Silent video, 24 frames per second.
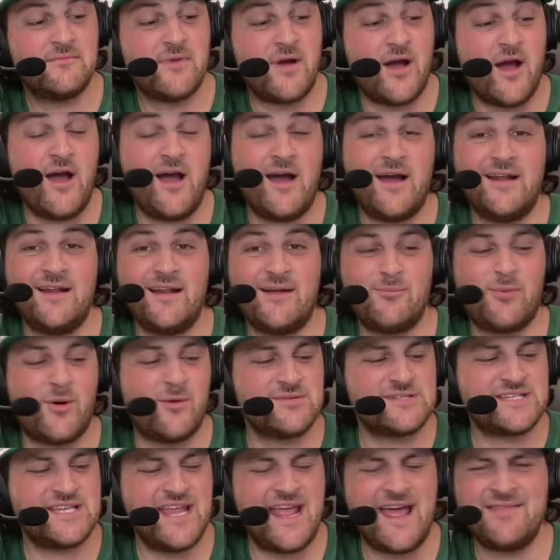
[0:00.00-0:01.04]
All right.
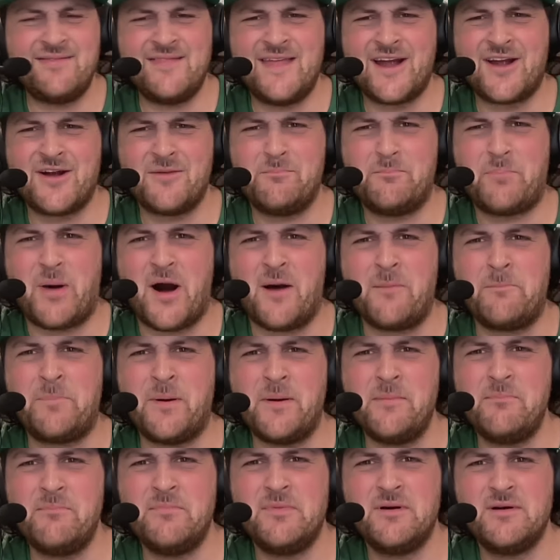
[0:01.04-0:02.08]
What was he in there? Pump
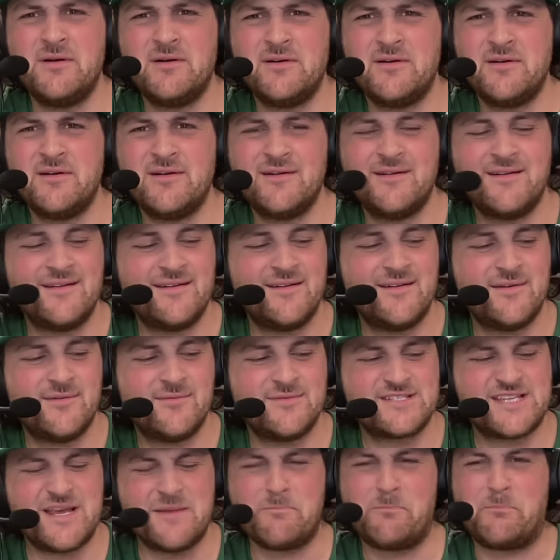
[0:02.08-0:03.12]
him?
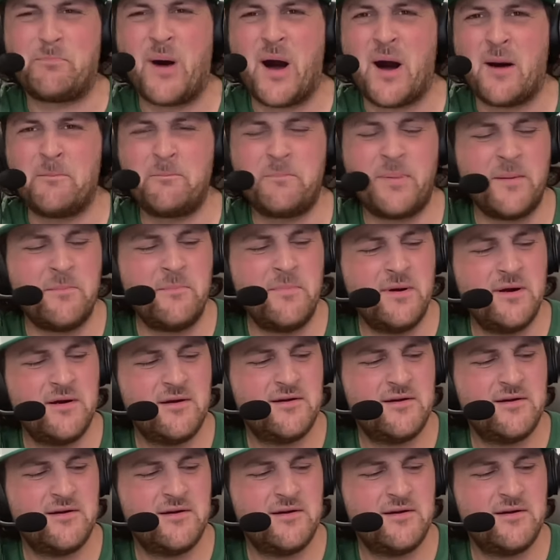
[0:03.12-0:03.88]
Was it pump him?